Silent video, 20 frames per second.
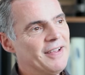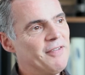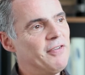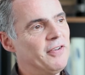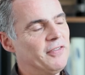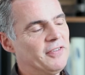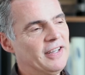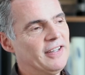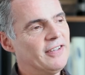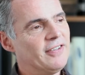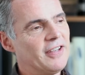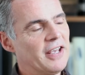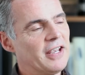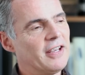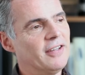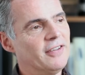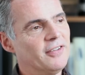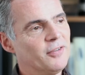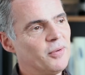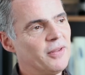fifteen
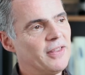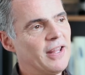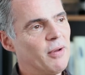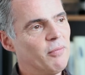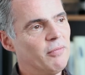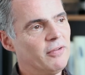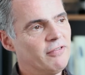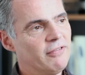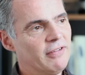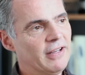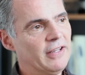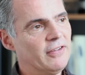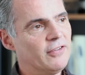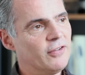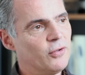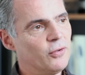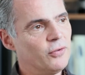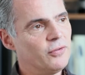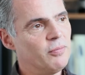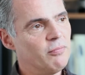seconds when that was
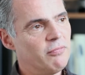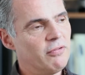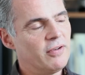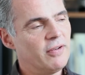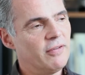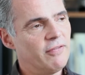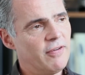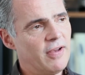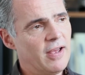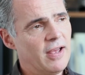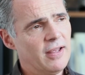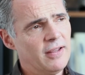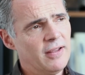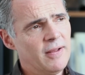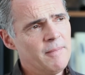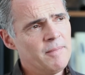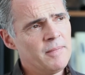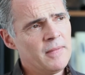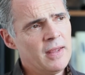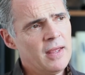released, the Coulson and Brooks affair.
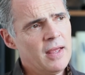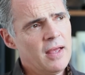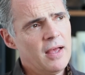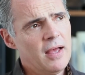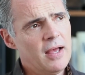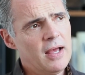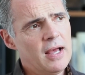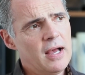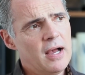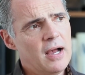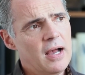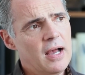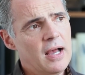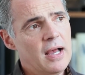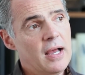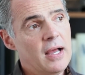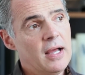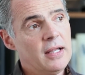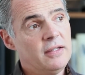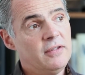Uh,
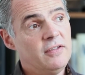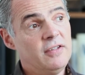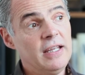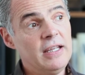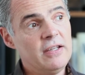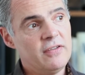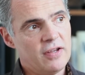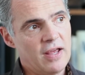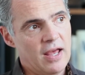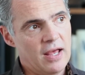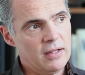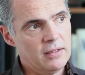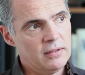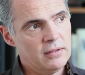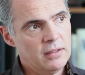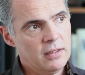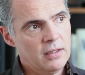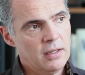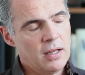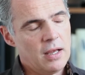uh, a detail.
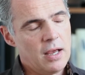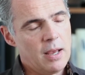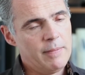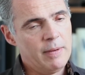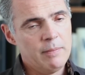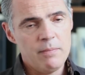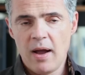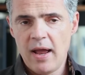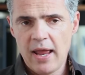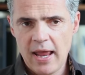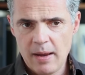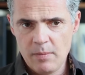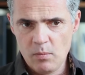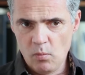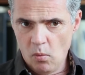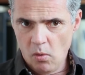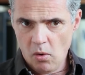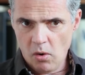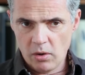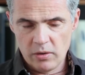I mean, my
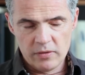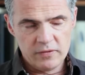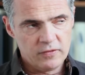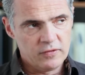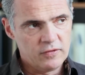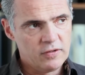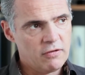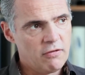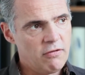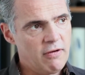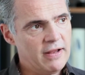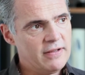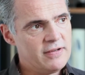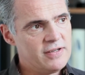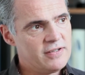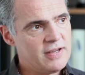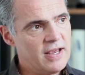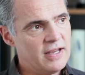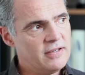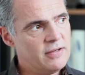aim was to create
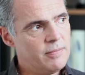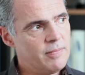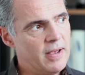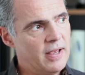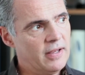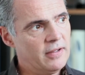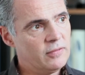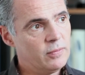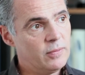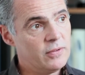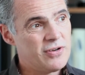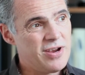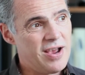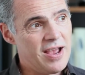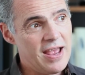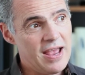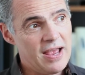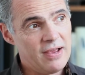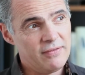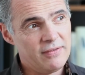a database, which I
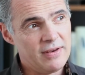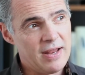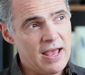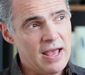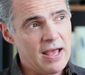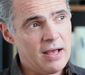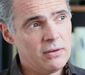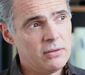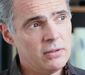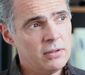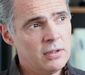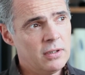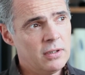have now,